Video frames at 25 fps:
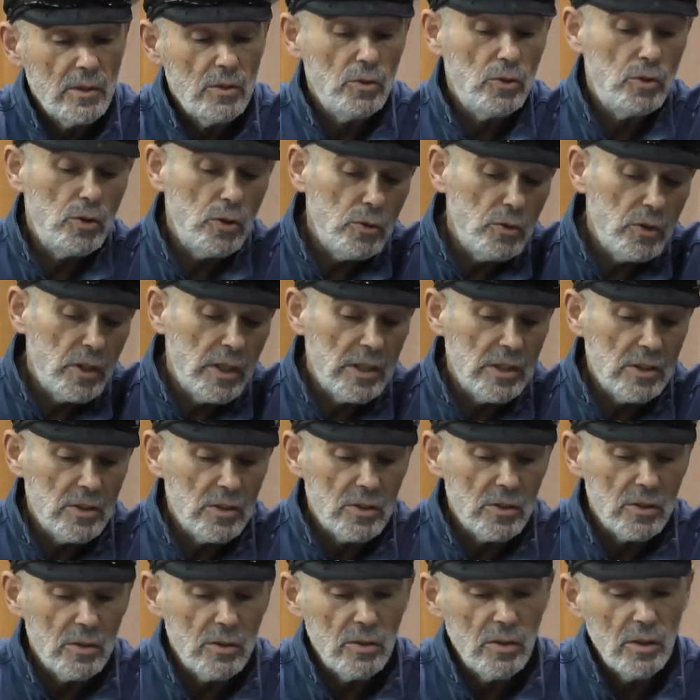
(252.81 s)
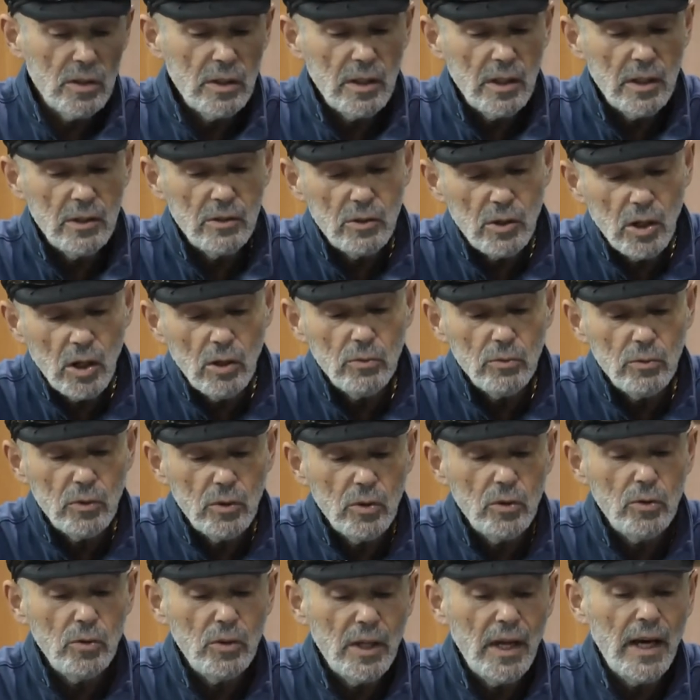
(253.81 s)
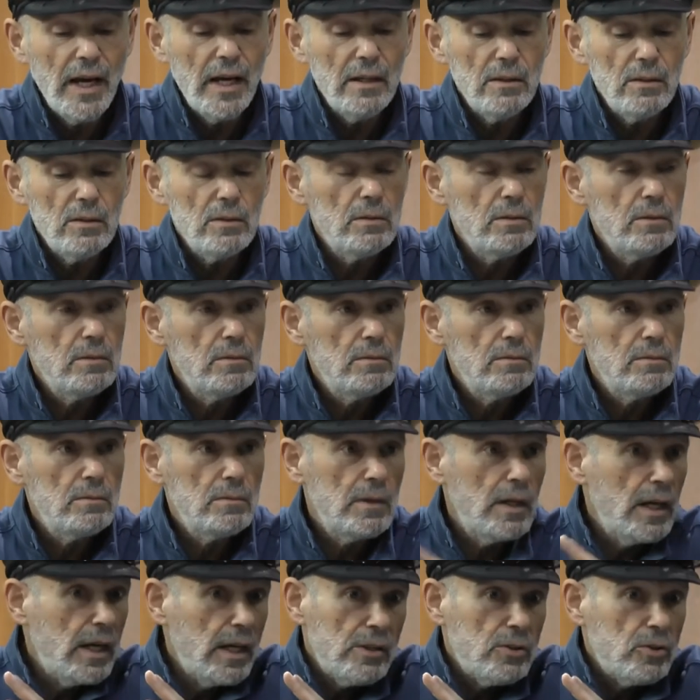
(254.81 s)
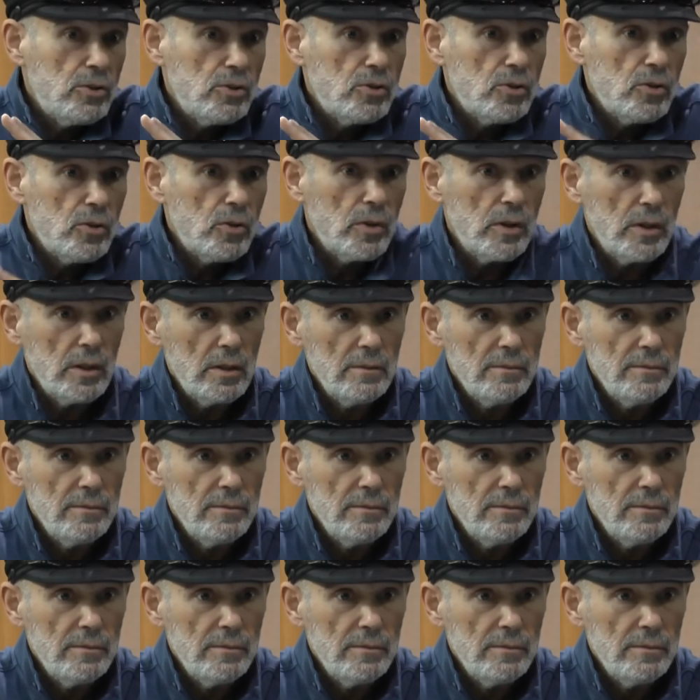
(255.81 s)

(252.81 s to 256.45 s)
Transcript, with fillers: Do this and don't do that. End of story.